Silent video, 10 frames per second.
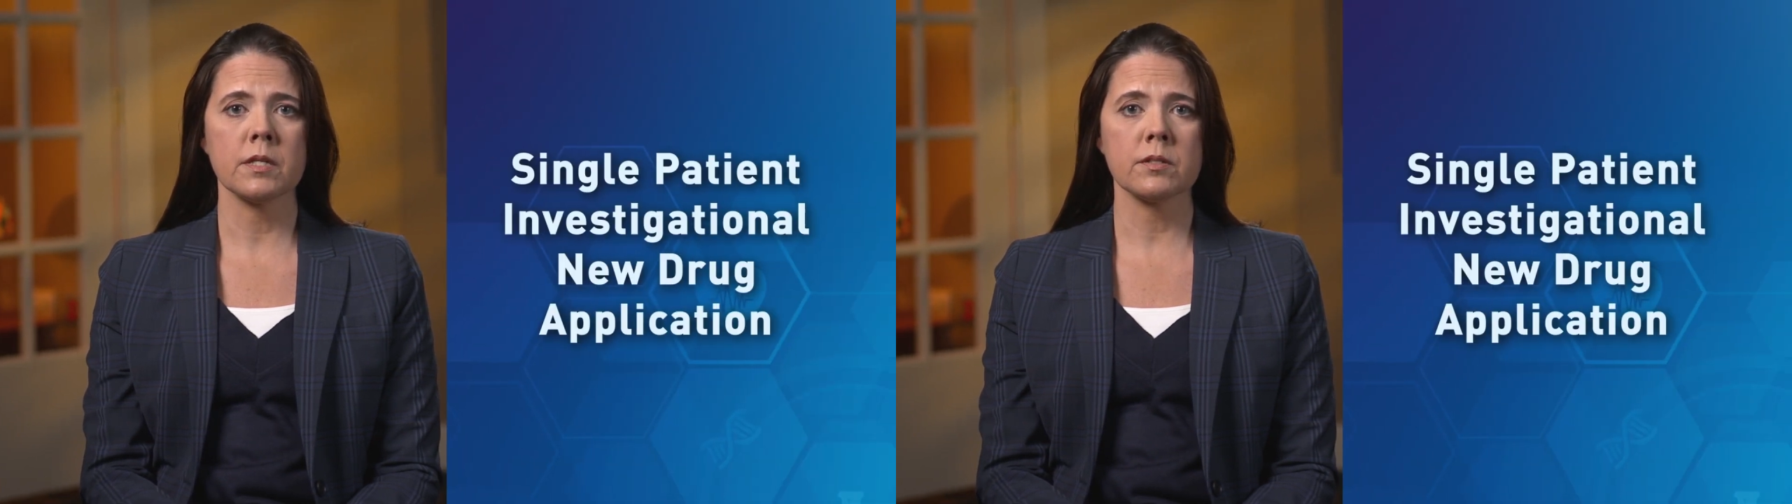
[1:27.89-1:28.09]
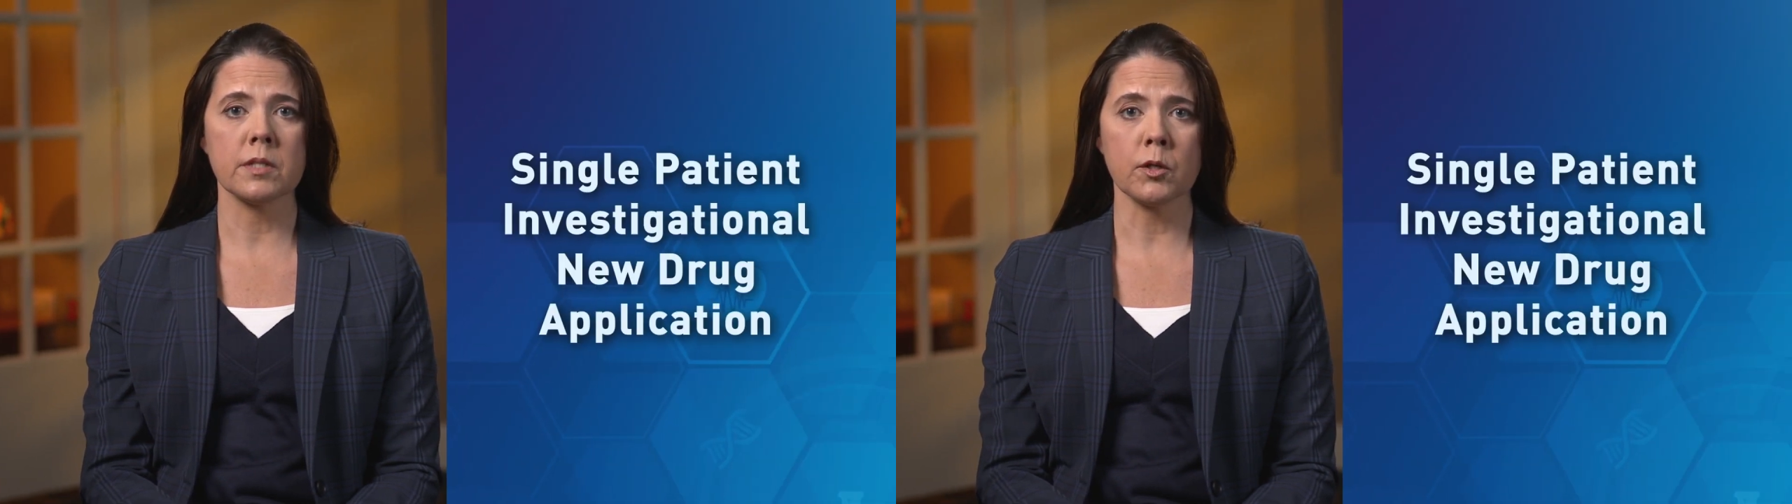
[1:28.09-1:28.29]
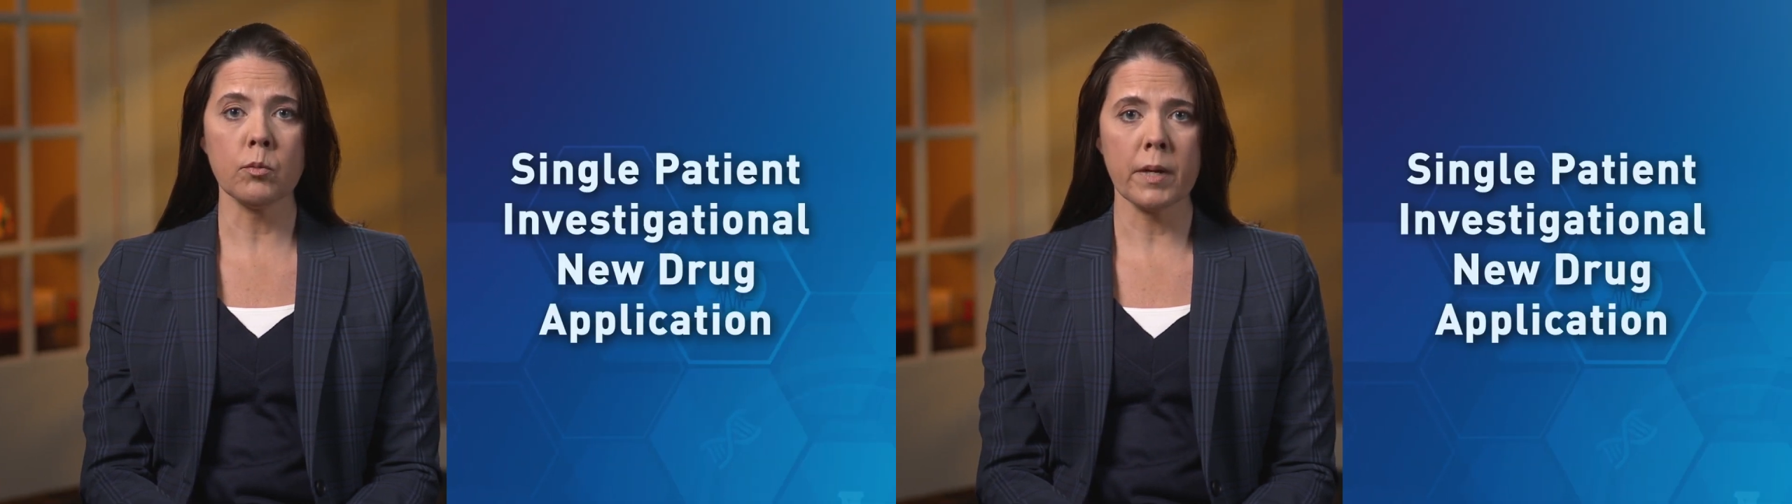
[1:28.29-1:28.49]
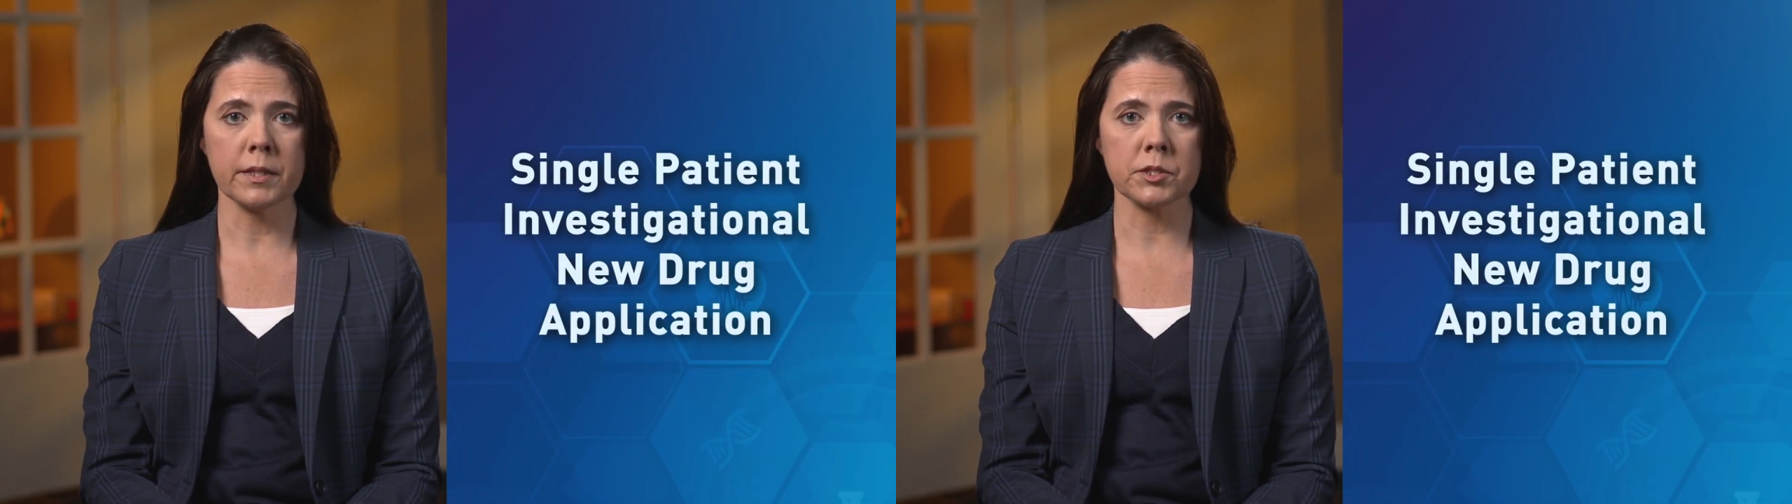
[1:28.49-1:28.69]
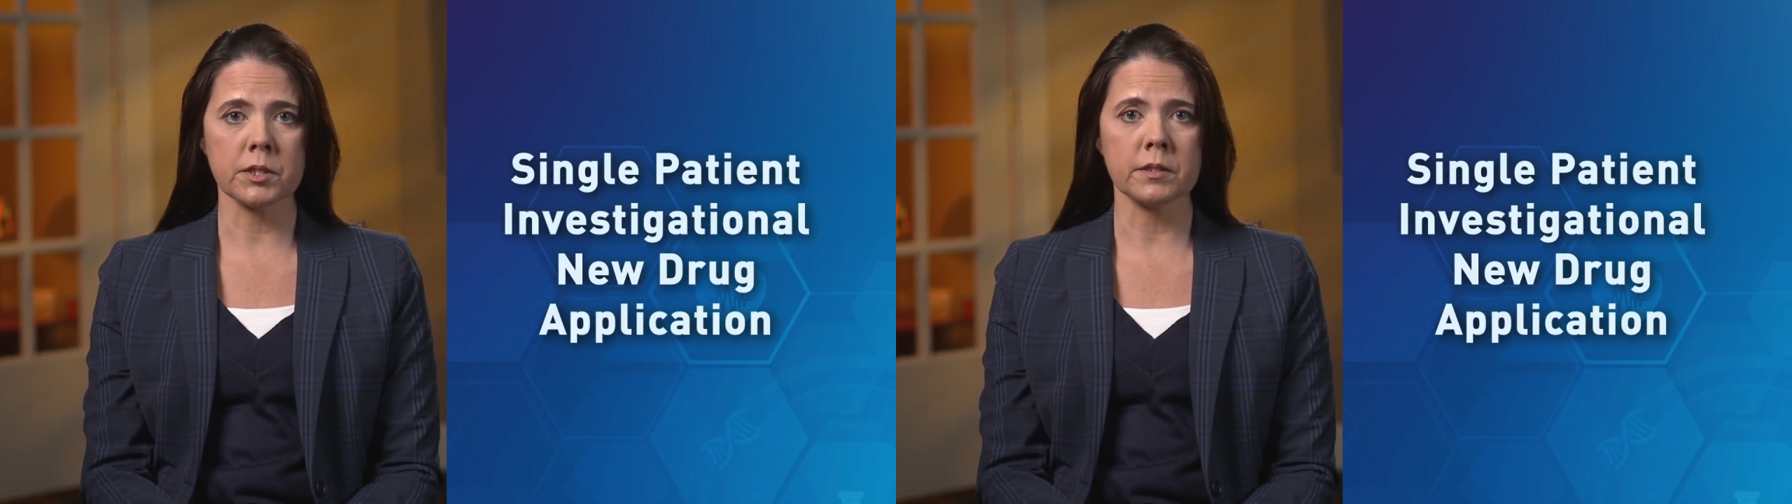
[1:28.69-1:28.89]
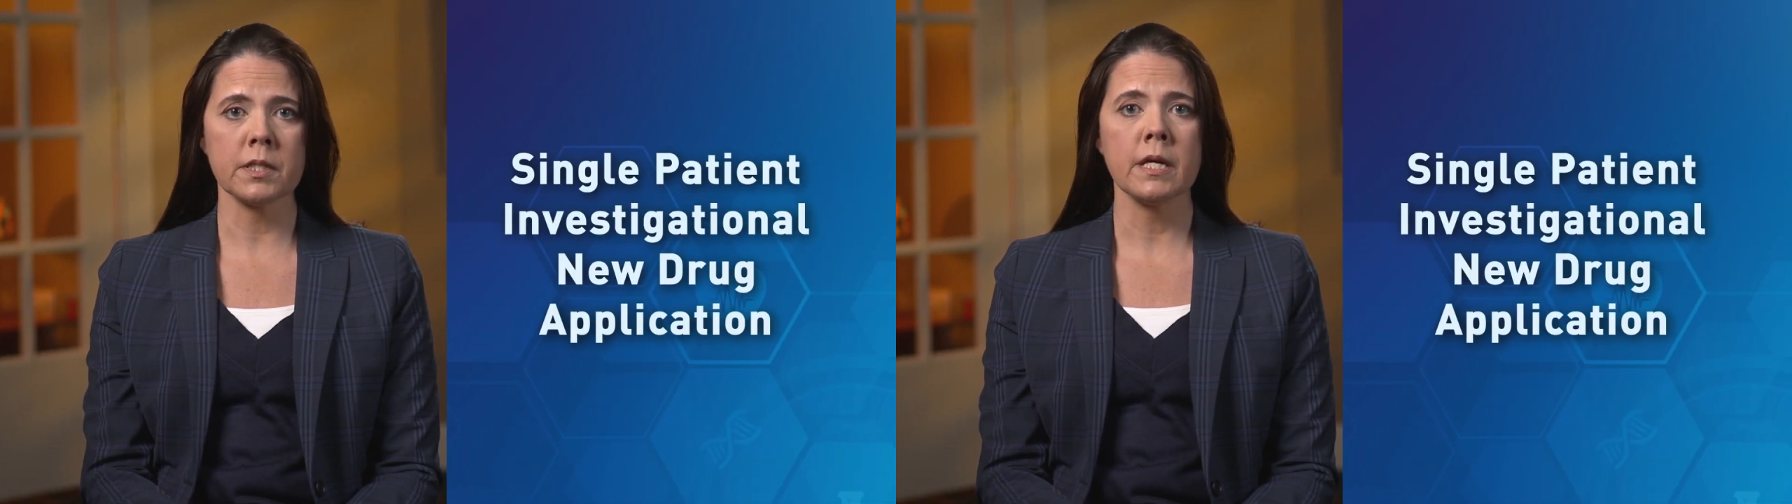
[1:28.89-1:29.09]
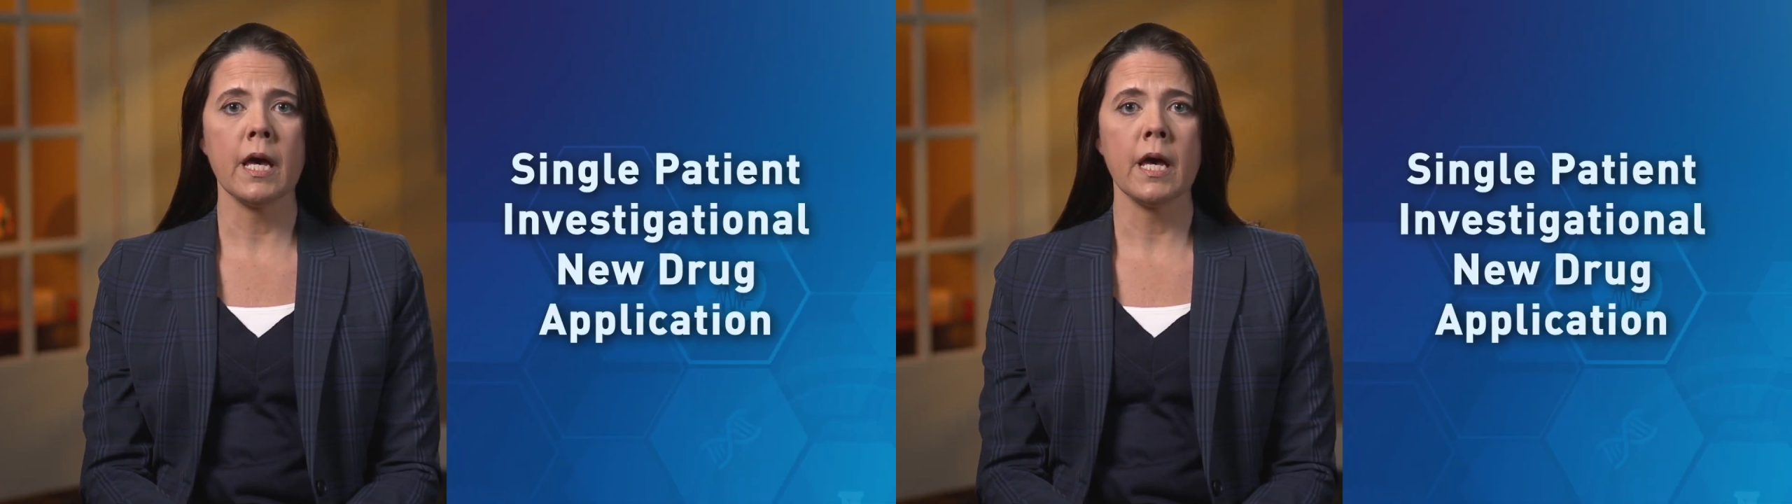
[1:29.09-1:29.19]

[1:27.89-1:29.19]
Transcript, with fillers: single patient